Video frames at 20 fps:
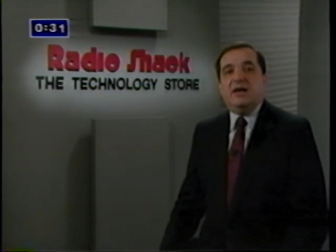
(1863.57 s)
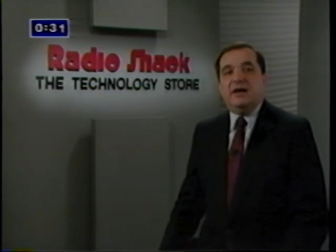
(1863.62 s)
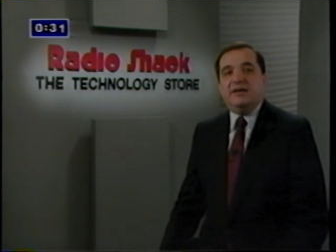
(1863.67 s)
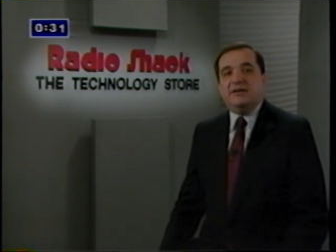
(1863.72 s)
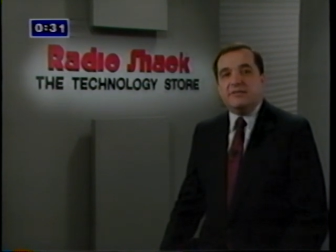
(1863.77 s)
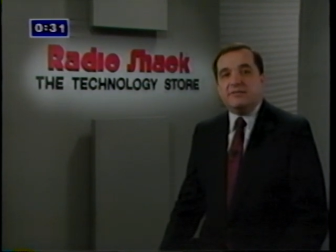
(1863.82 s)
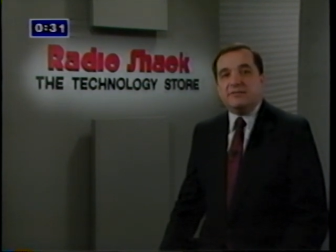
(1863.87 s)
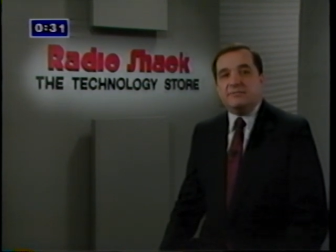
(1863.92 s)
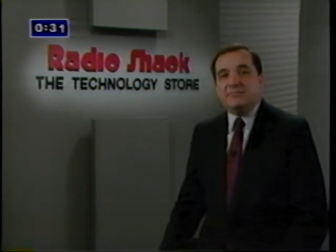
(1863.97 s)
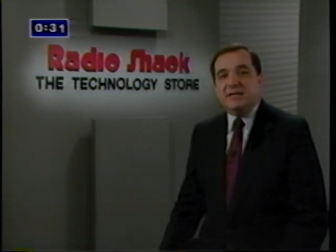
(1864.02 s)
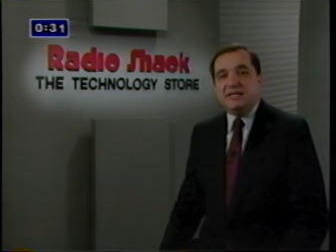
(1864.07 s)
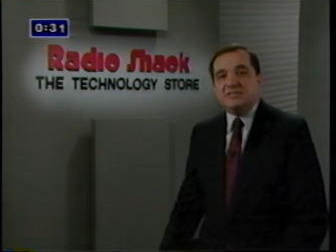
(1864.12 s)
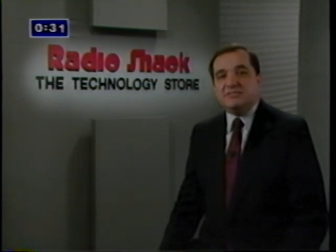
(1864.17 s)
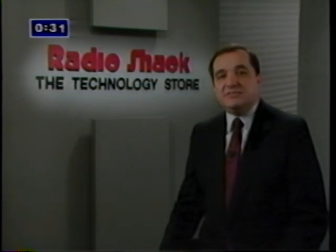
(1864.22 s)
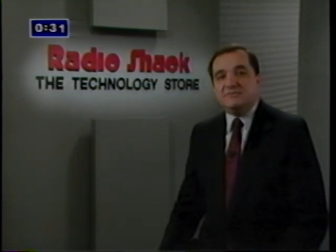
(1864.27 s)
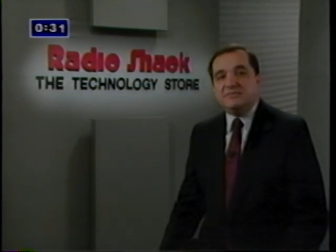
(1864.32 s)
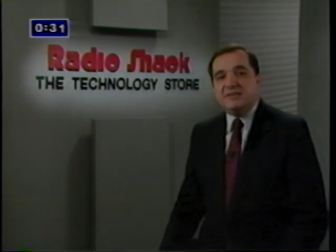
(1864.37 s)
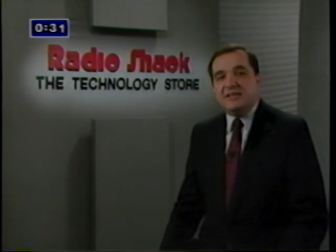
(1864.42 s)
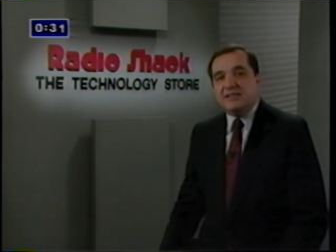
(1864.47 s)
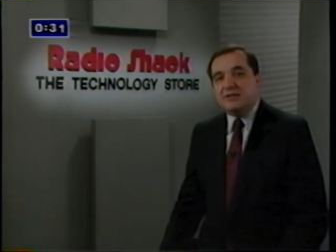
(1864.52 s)
Another means
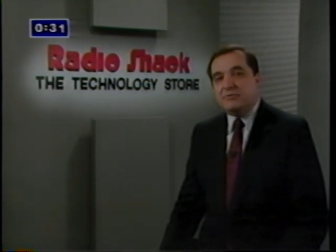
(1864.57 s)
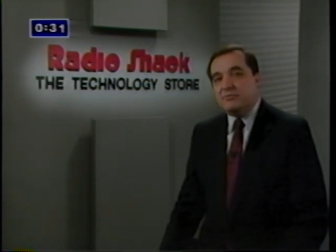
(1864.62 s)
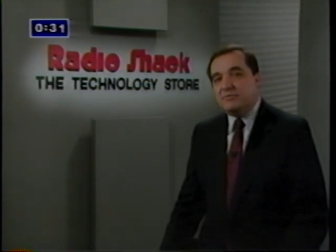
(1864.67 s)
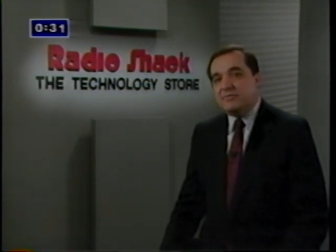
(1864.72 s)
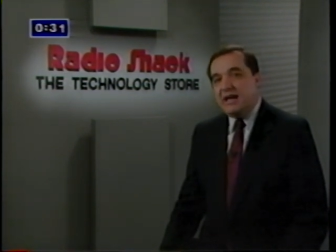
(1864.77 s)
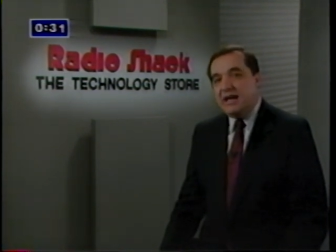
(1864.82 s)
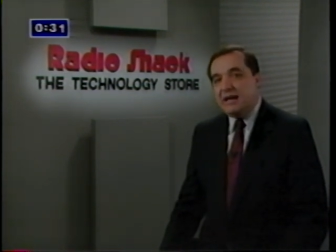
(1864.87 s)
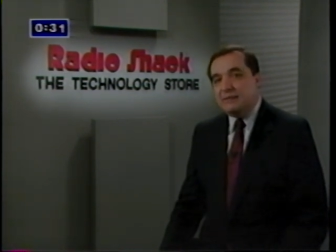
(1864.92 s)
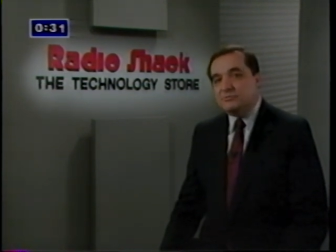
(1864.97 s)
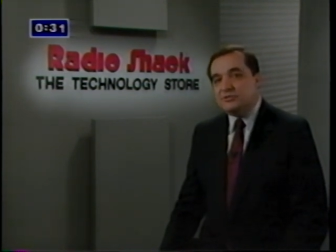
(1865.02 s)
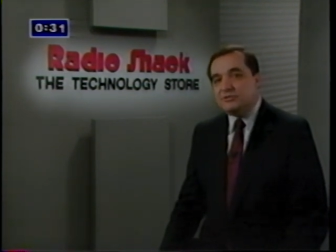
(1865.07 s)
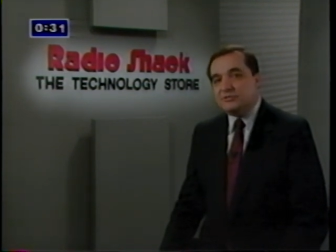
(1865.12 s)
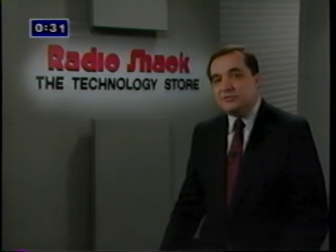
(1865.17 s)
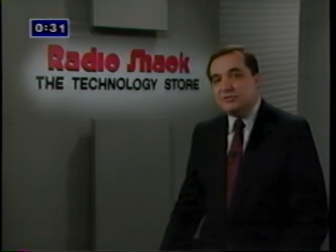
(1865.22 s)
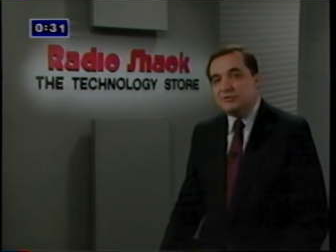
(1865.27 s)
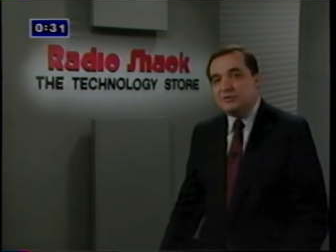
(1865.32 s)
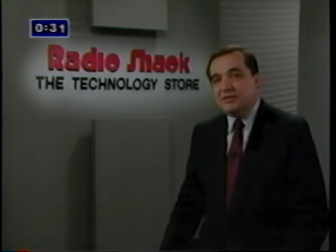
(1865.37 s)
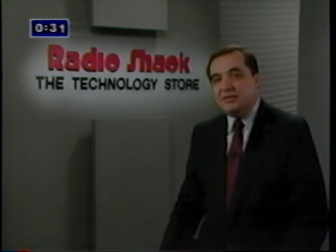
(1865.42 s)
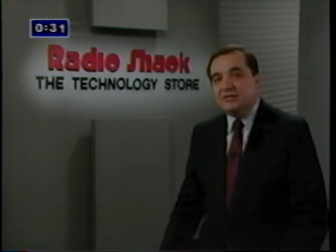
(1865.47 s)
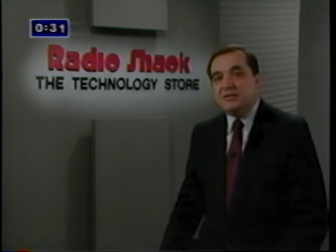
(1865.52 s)
of dealing with I'm just
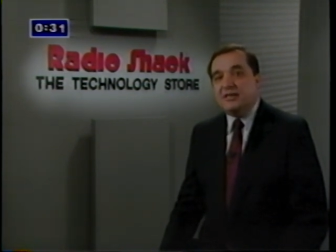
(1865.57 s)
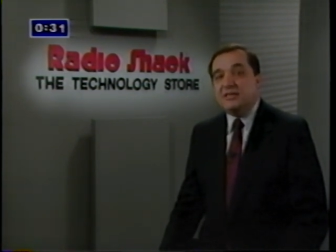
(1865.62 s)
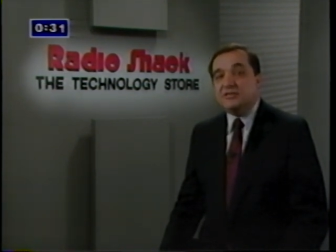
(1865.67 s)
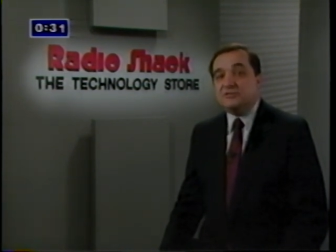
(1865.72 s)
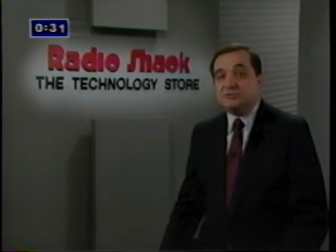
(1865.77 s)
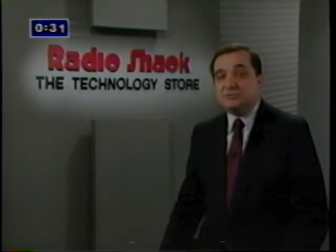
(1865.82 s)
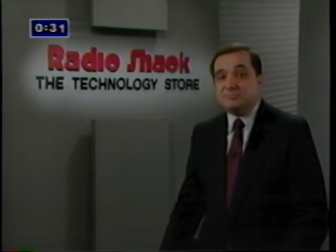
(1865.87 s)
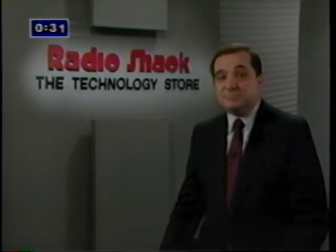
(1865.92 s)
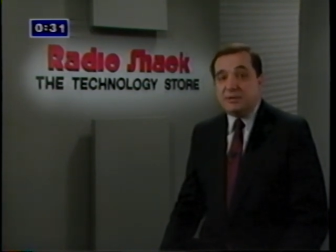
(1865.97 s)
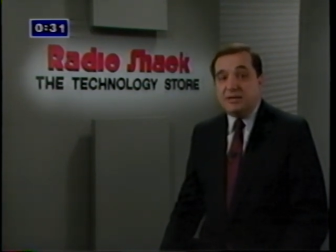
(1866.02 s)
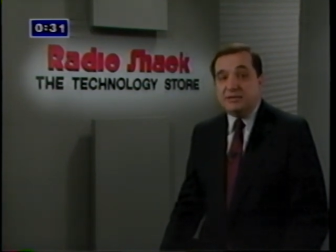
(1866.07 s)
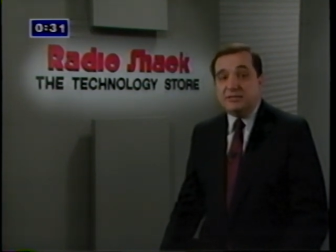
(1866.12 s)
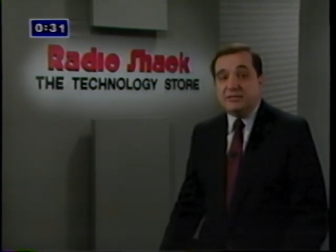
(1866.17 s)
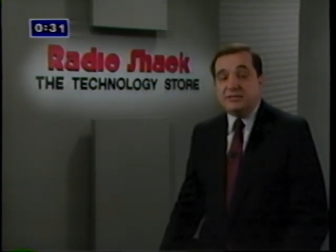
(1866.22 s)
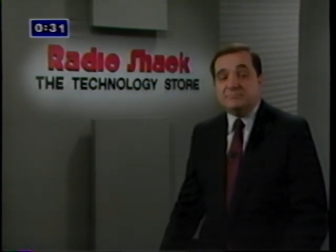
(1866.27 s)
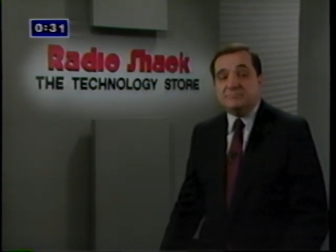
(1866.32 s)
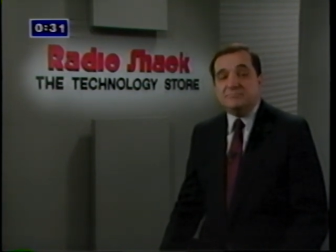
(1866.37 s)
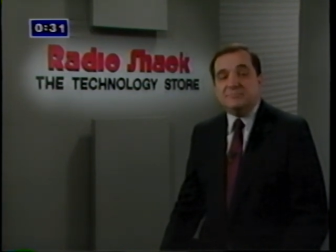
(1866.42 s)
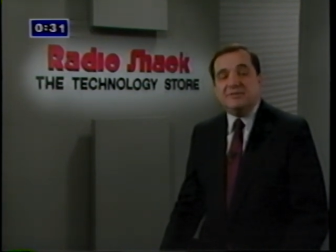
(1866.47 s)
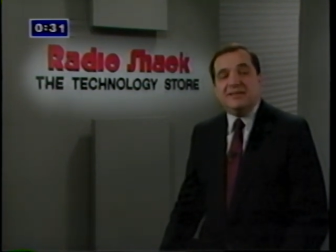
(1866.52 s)
looking is
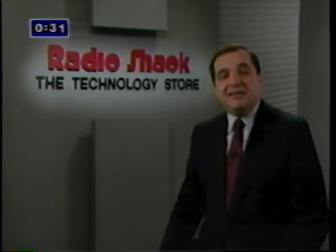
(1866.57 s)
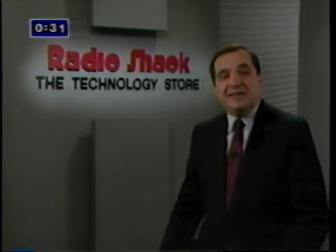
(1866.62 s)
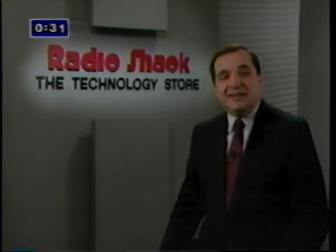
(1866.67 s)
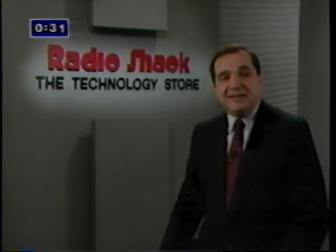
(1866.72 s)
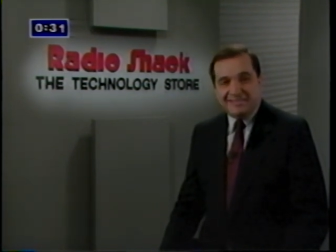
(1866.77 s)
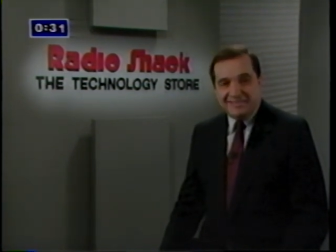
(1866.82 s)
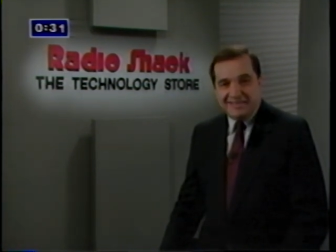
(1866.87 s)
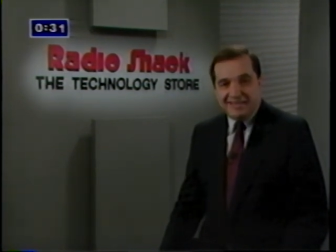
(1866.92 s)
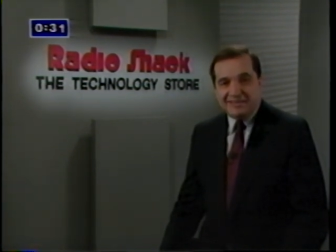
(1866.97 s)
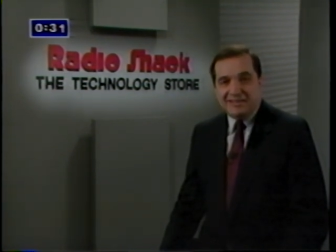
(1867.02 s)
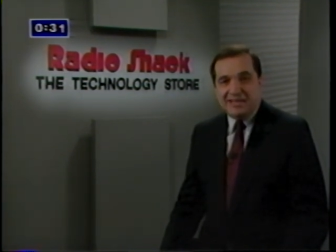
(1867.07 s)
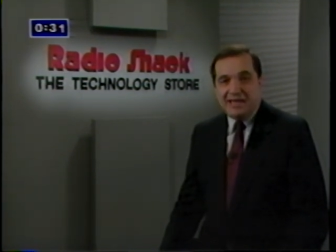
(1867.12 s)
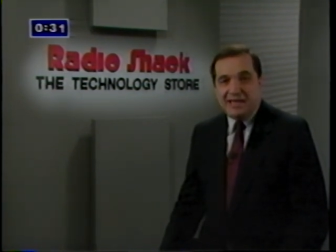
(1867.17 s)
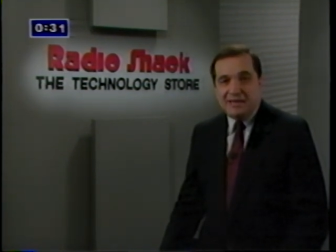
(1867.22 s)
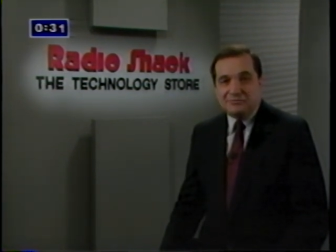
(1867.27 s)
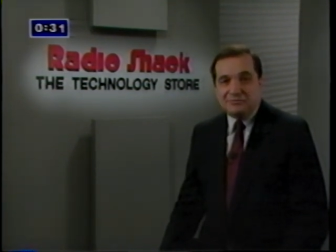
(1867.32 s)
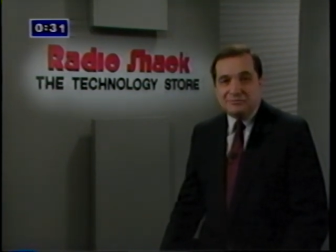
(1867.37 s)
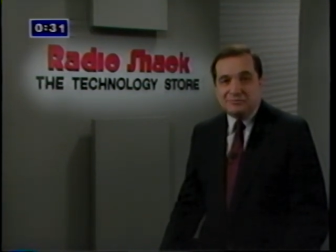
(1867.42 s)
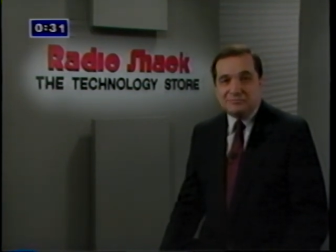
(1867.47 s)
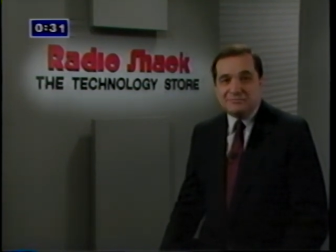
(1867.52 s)
responding, glad to
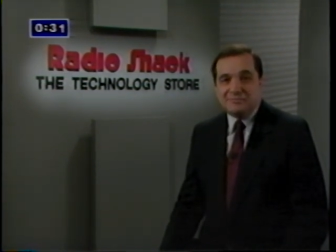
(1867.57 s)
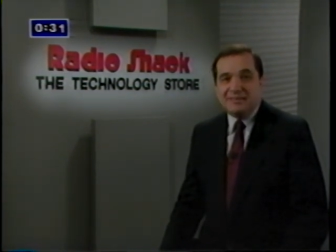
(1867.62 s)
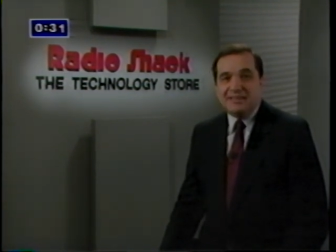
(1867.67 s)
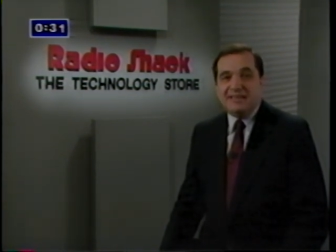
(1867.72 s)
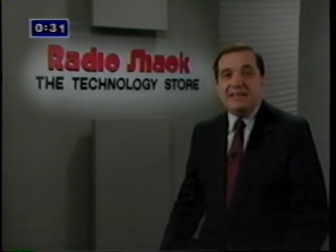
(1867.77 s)
have you.